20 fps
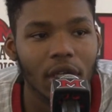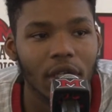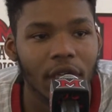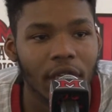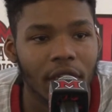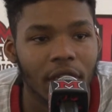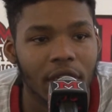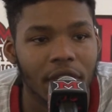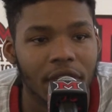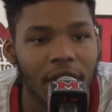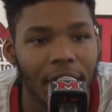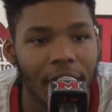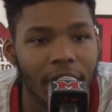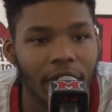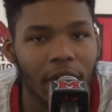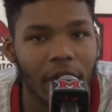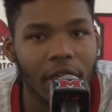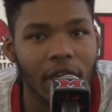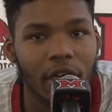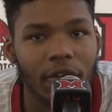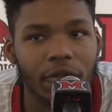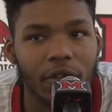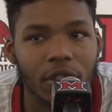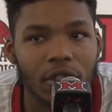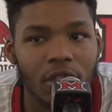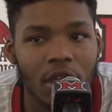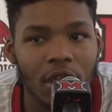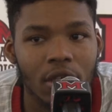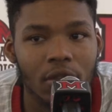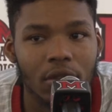getting us out of our comfort
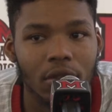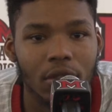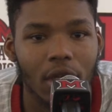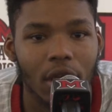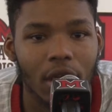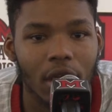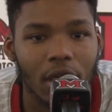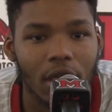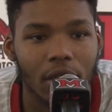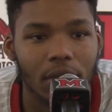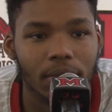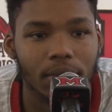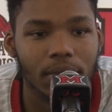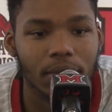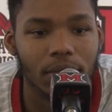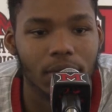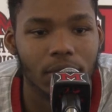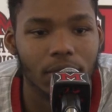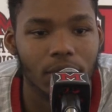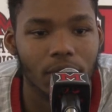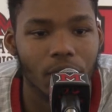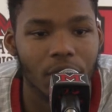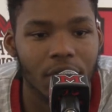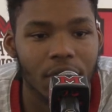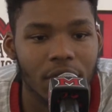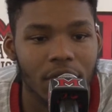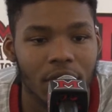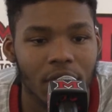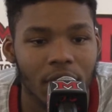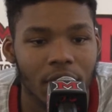zone. Um, we
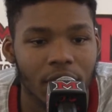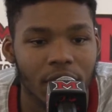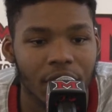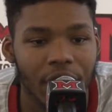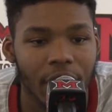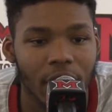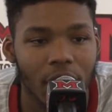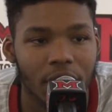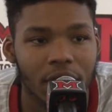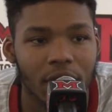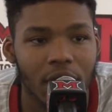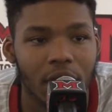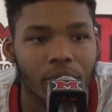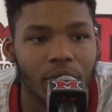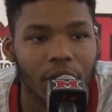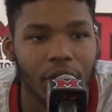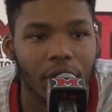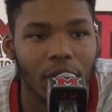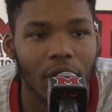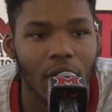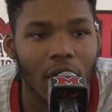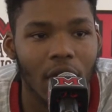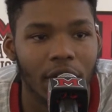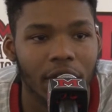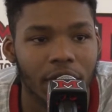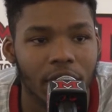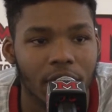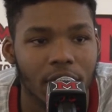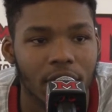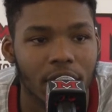just didn't take our time running the
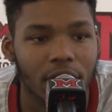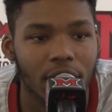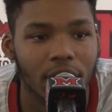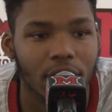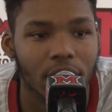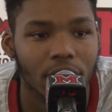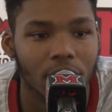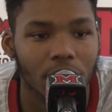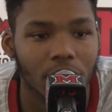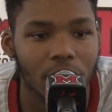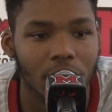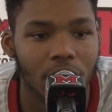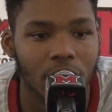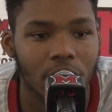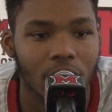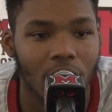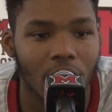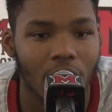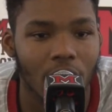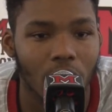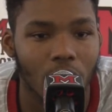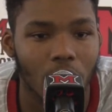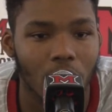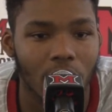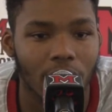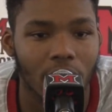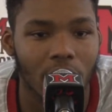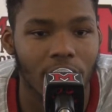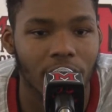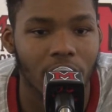offense, which was uh, one
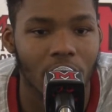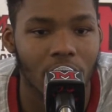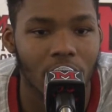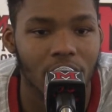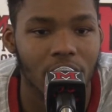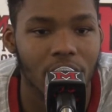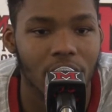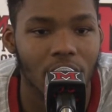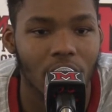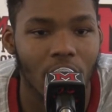of our faults.